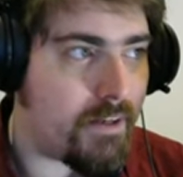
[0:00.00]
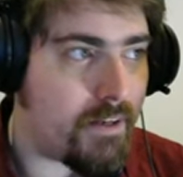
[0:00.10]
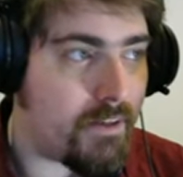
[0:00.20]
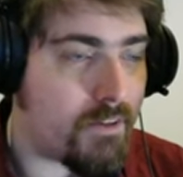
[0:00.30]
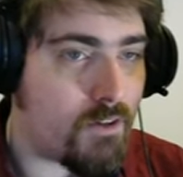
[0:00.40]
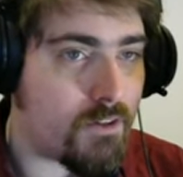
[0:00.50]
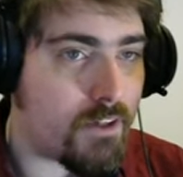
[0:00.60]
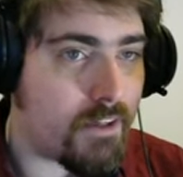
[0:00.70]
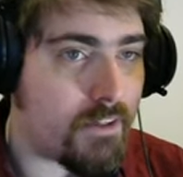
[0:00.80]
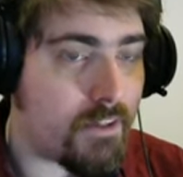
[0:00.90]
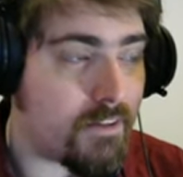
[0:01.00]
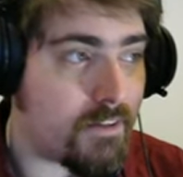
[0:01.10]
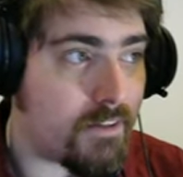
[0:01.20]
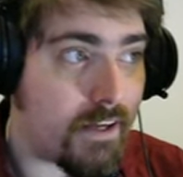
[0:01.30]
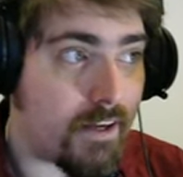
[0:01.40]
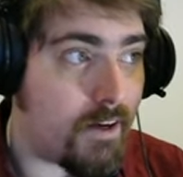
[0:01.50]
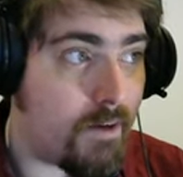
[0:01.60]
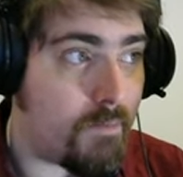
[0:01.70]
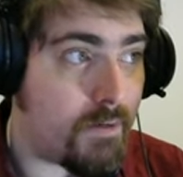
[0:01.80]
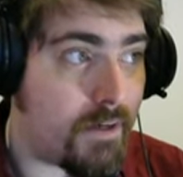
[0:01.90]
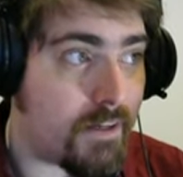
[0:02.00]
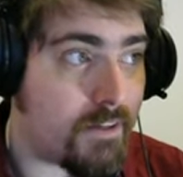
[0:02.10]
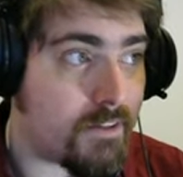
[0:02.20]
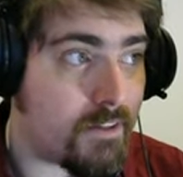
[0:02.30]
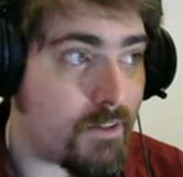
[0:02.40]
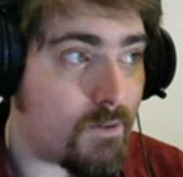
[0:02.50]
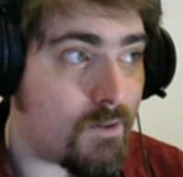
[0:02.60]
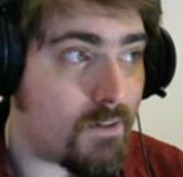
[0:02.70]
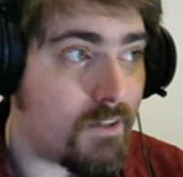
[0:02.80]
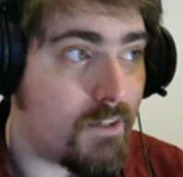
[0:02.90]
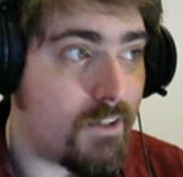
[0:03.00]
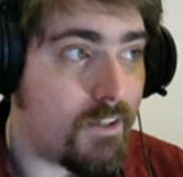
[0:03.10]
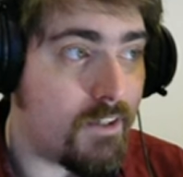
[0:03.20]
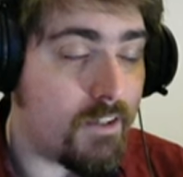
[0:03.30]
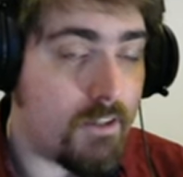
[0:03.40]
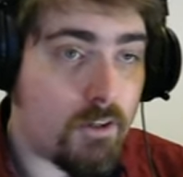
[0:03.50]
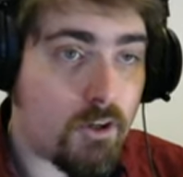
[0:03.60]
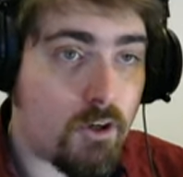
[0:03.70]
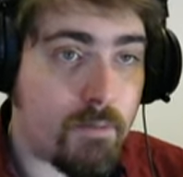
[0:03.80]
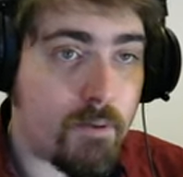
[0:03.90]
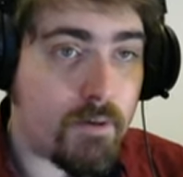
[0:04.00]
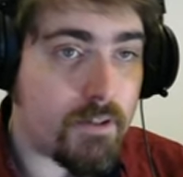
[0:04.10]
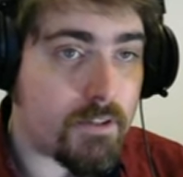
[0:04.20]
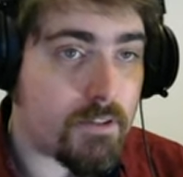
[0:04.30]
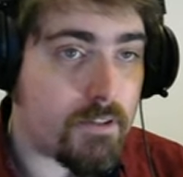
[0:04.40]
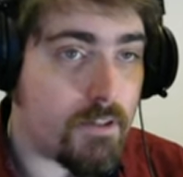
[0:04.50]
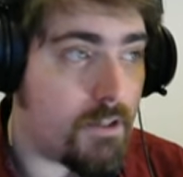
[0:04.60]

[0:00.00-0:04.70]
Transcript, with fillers: He's got a decent income, and so could be worse.